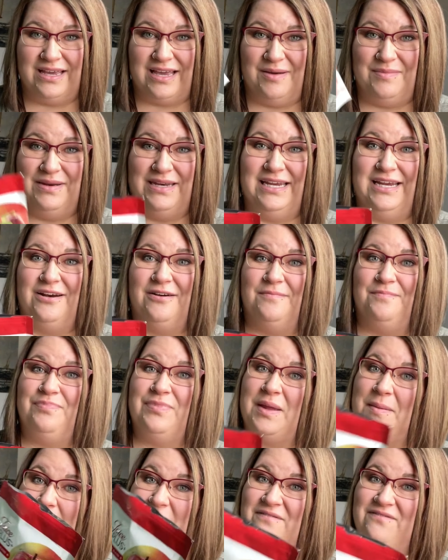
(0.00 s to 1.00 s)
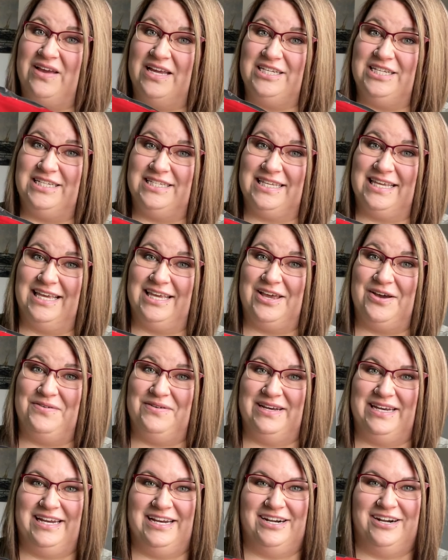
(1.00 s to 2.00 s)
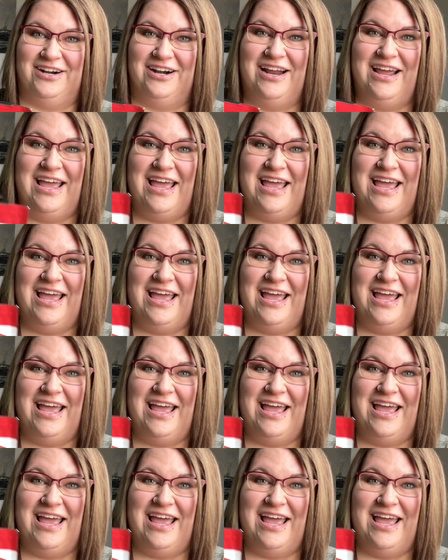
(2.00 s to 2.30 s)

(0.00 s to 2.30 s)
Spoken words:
come in here, my veggies can go in here.